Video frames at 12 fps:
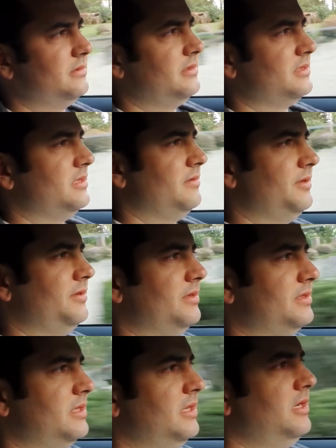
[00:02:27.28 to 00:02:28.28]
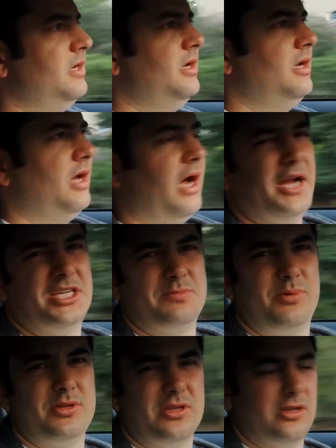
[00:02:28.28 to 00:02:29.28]
actually let me do this. I
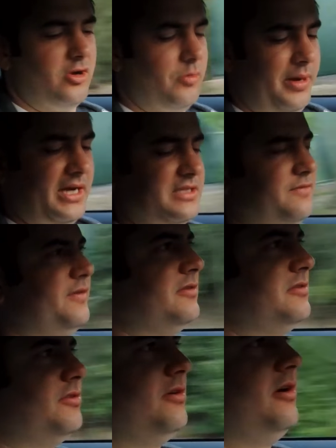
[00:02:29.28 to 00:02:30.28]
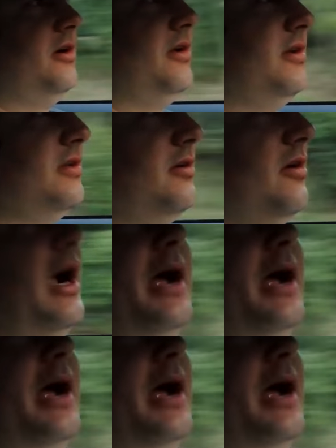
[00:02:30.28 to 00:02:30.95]
just put the low pass filter on, or